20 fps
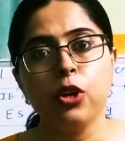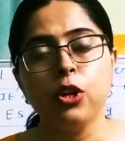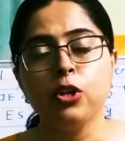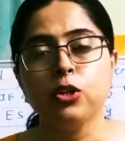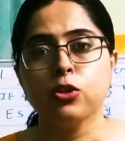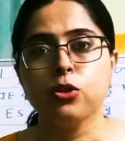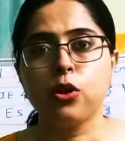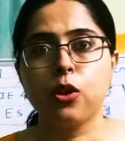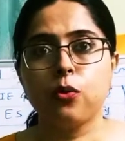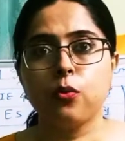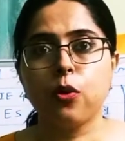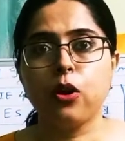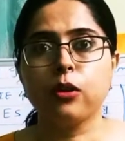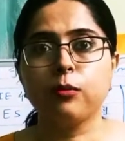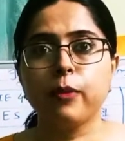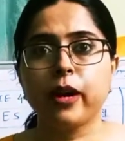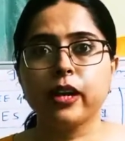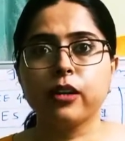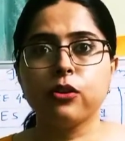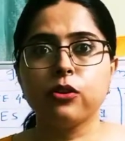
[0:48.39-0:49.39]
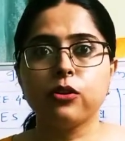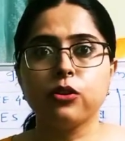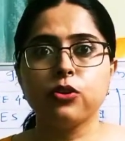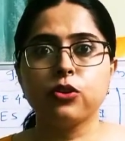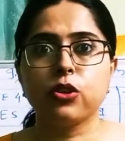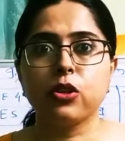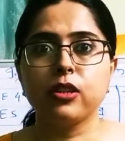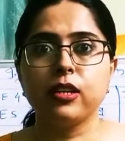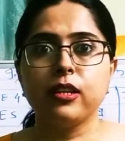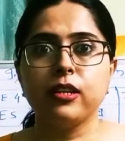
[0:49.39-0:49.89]
So what
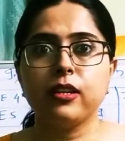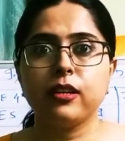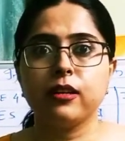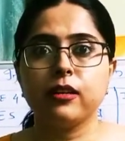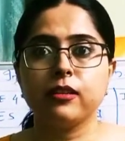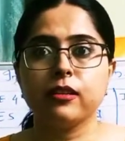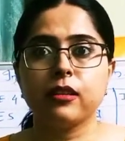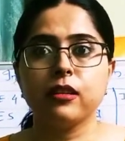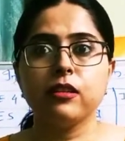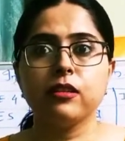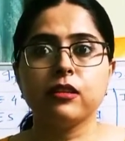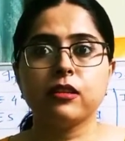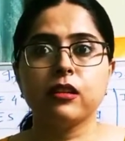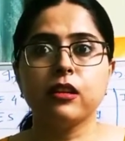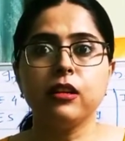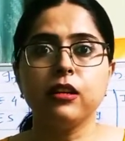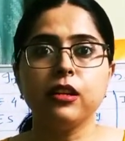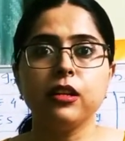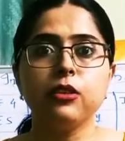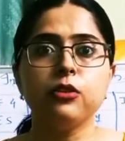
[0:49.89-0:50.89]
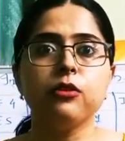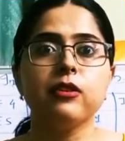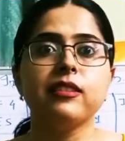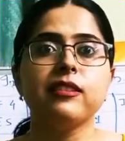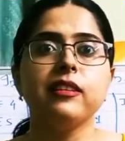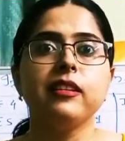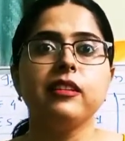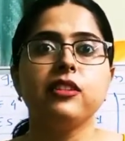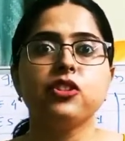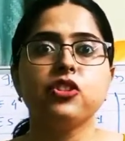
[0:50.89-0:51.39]
microcontroller does is
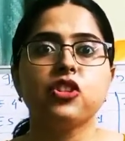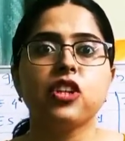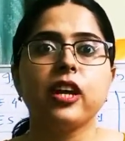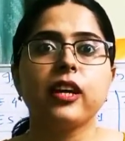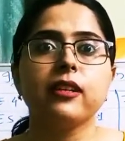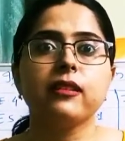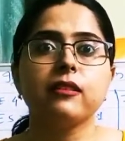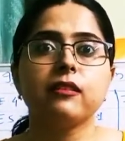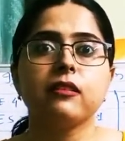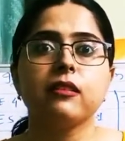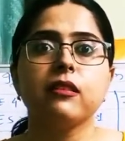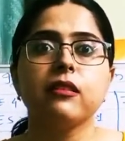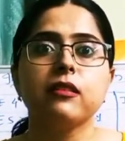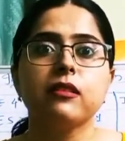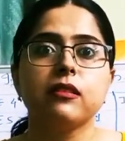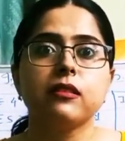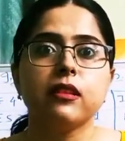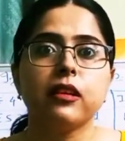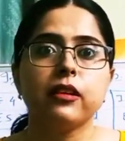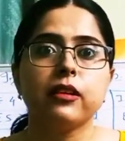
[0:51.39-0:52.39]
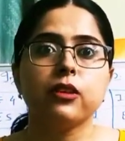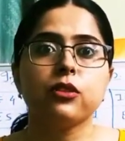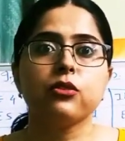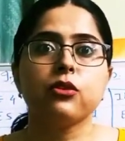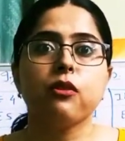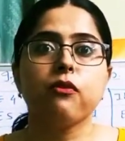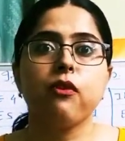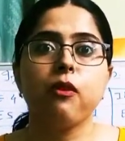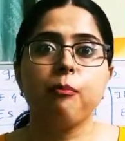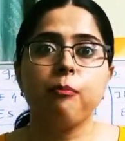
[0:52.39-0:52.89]
continuously checks the status
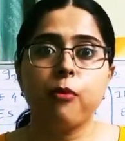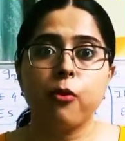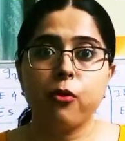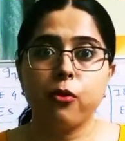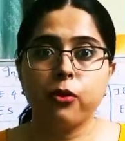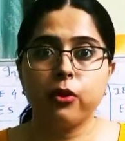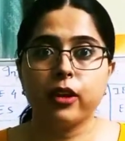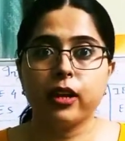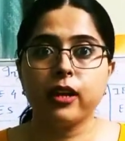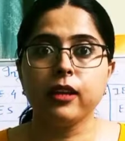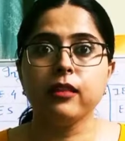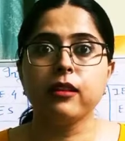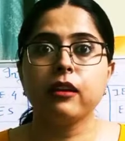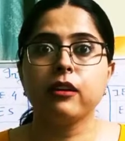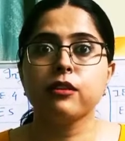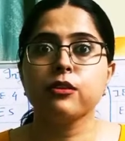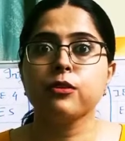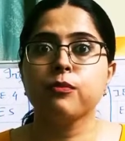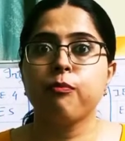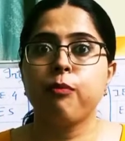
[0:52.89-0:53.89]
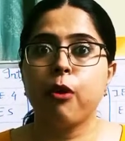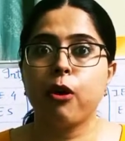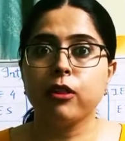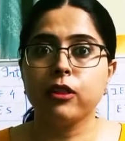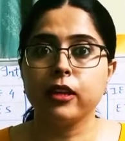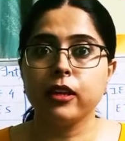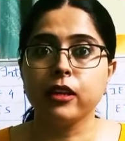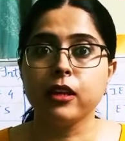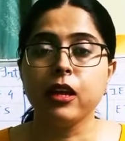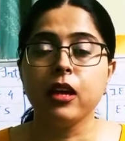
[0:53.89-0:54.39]
of a port A that is
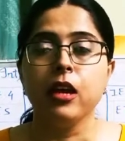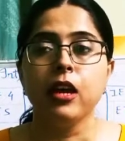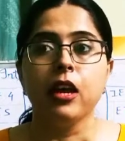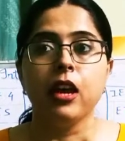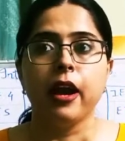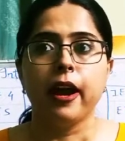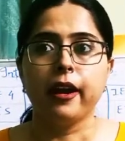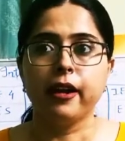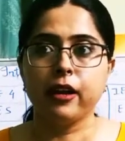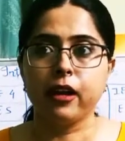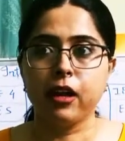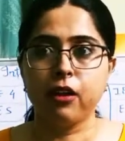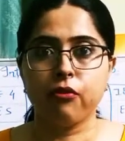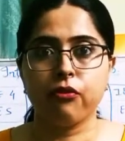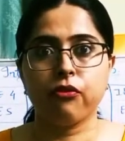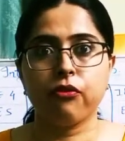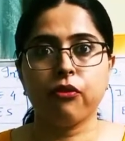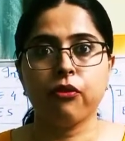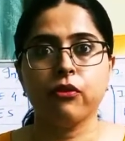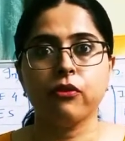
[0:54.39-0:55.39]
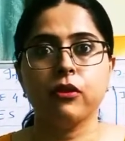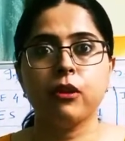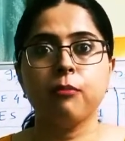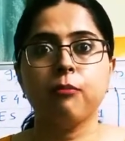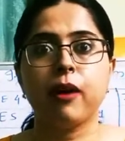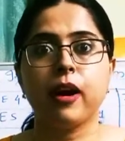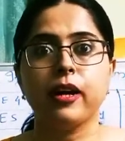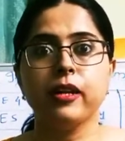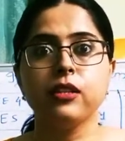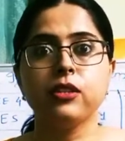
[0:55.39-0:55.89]
falling, and if the
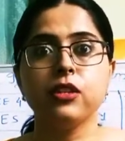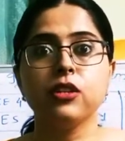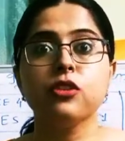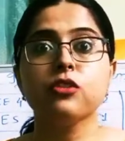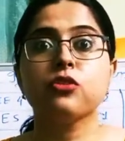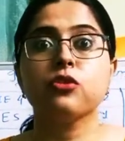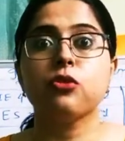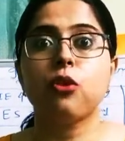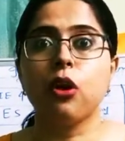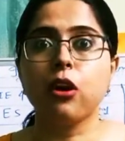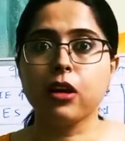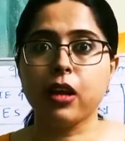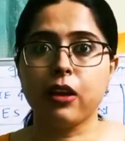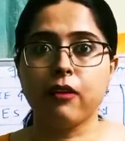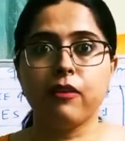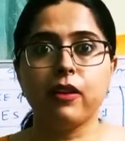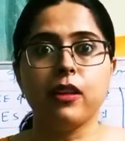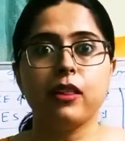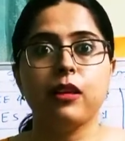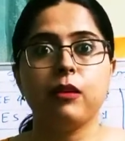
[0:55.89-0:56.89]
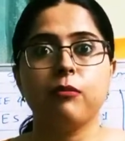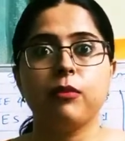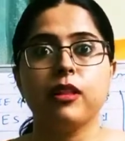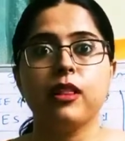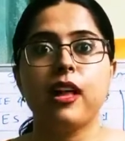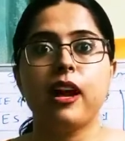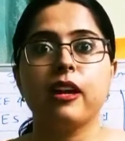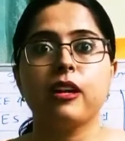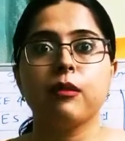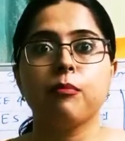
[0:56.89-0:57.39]
byte is not
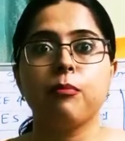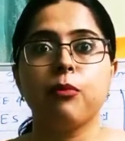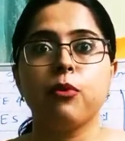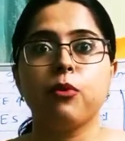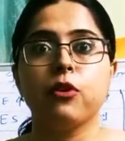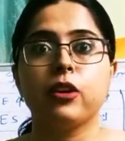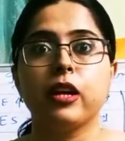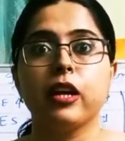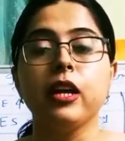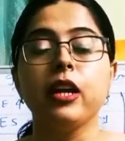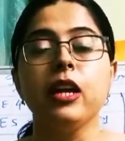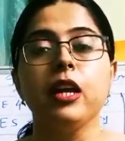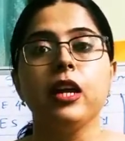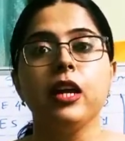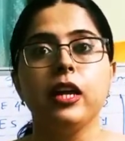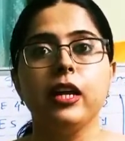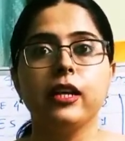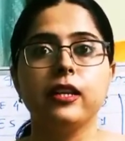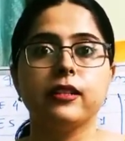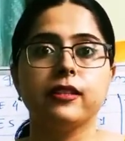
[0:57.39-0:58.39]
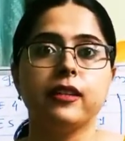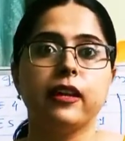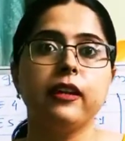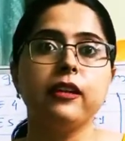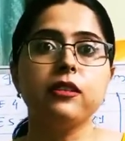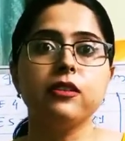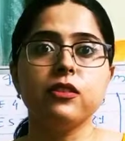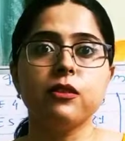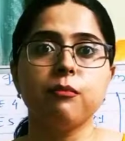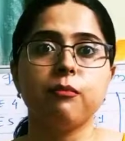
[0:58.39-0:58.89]
available at port A, it
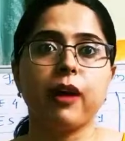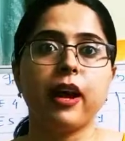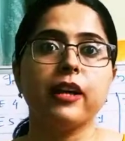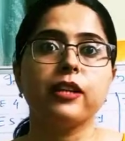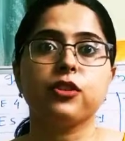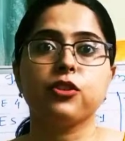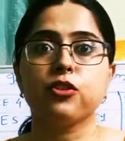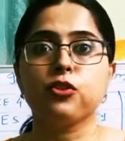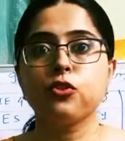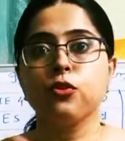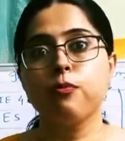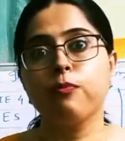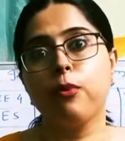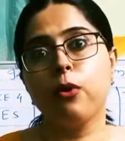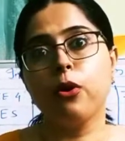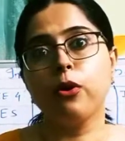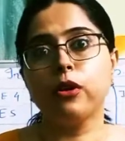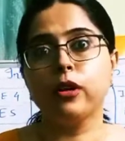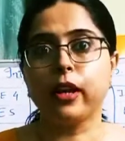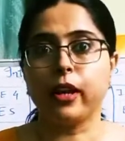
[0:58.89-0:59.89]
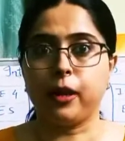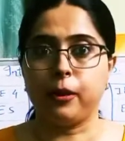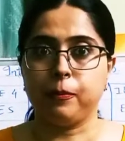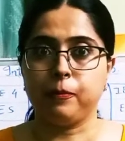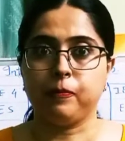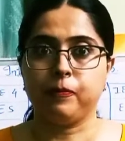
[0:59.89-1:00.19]
sends a byte to port A.